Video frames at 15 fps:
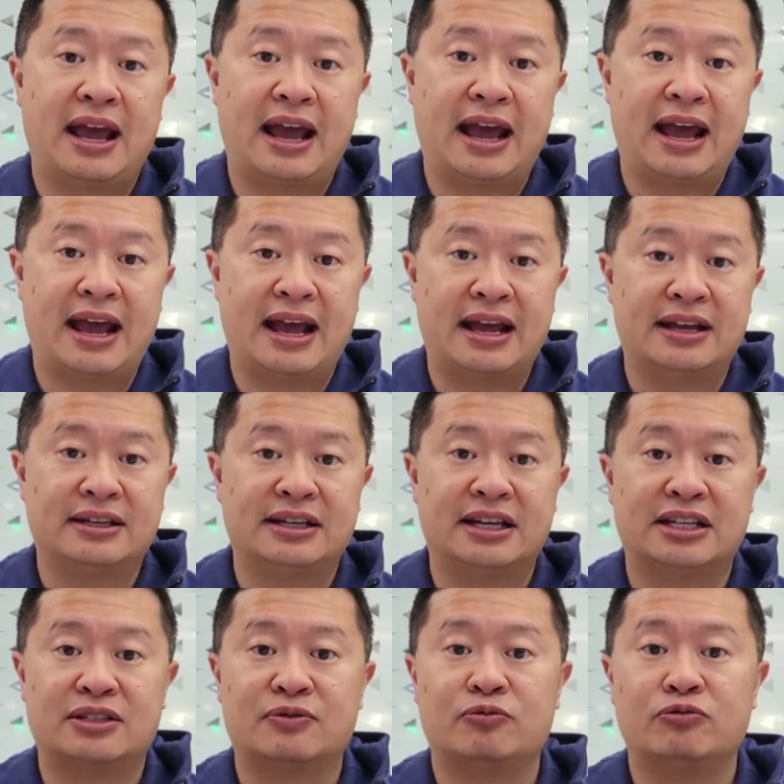and
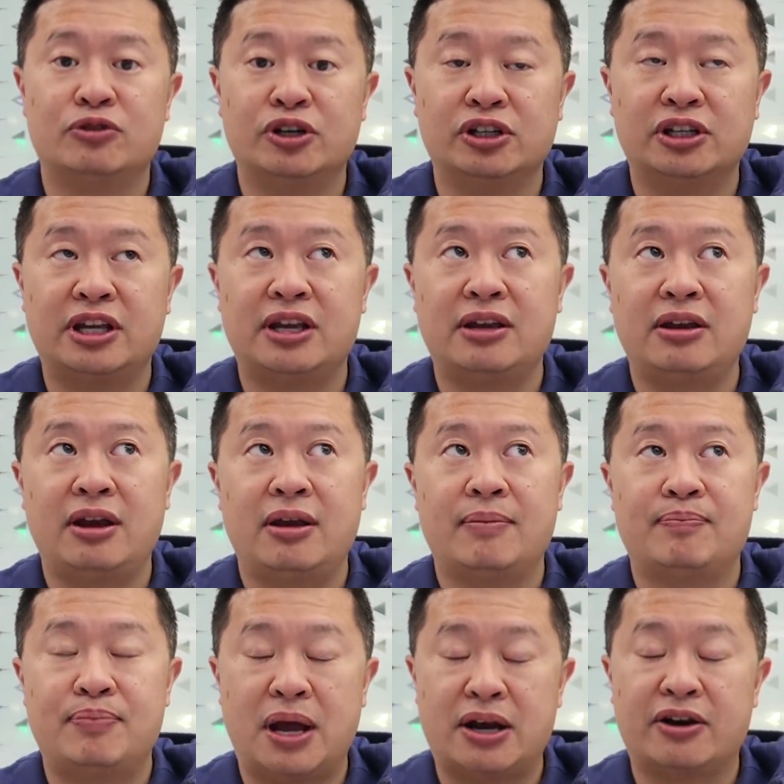it's really
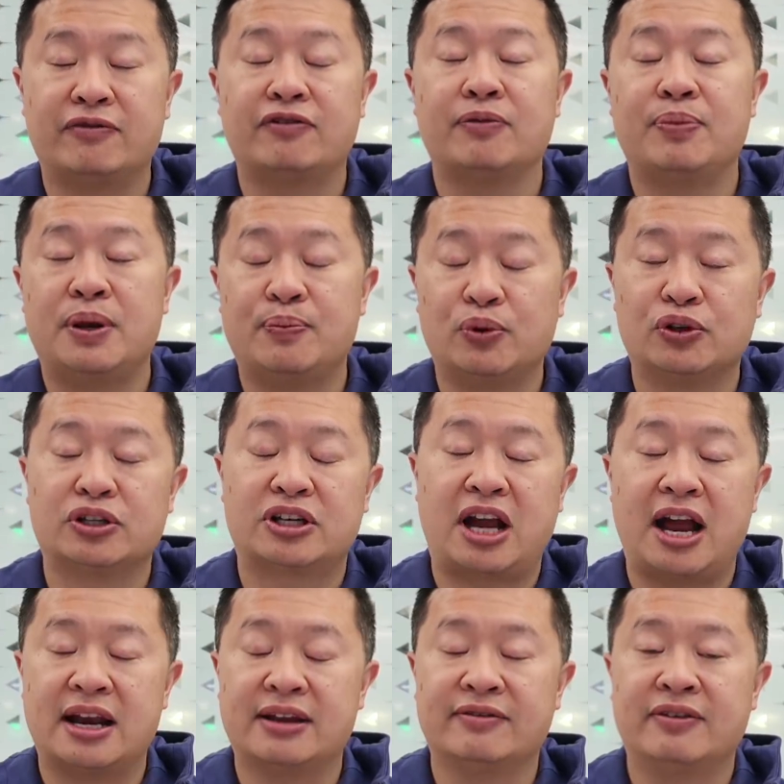better for people to
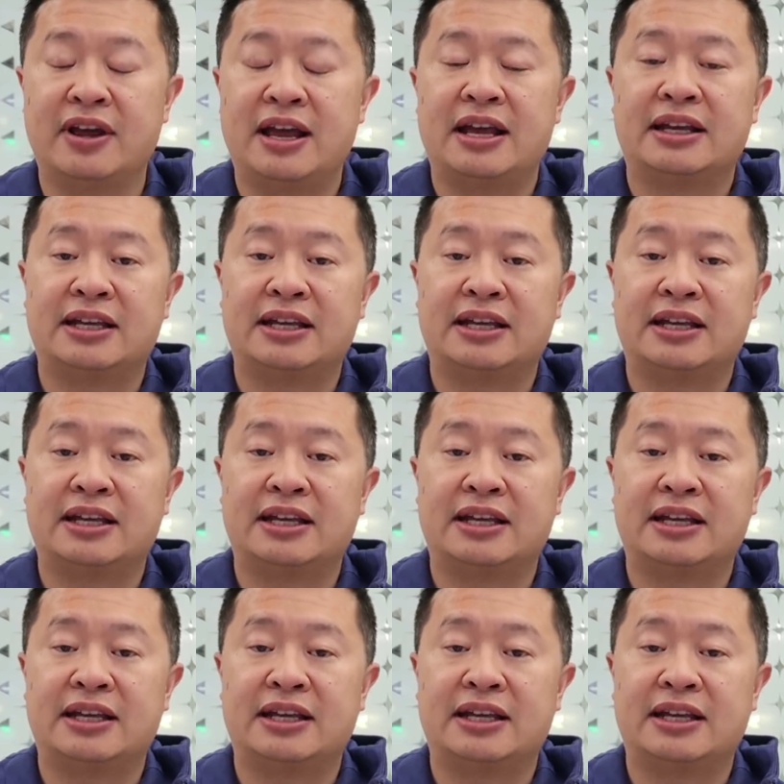kind of